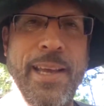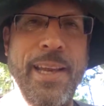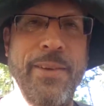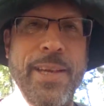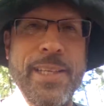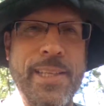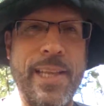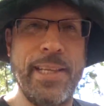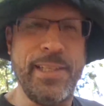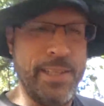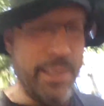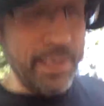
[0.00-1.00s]
anyways, that
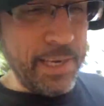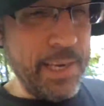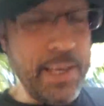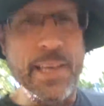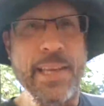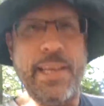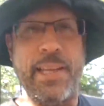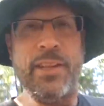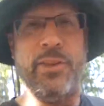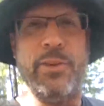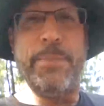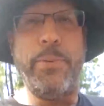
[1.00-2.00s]
is the
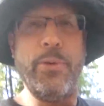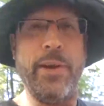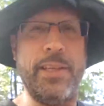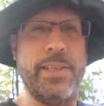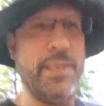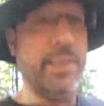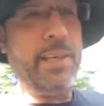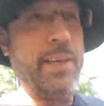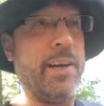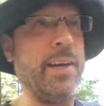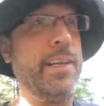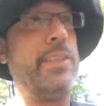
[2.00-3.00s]
Loon Point
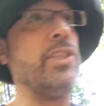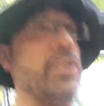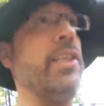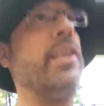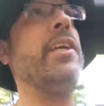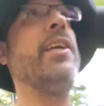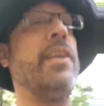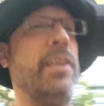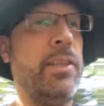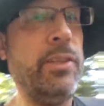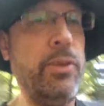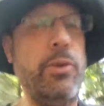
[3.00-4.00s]
Cottage
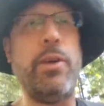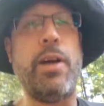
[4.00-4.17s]
new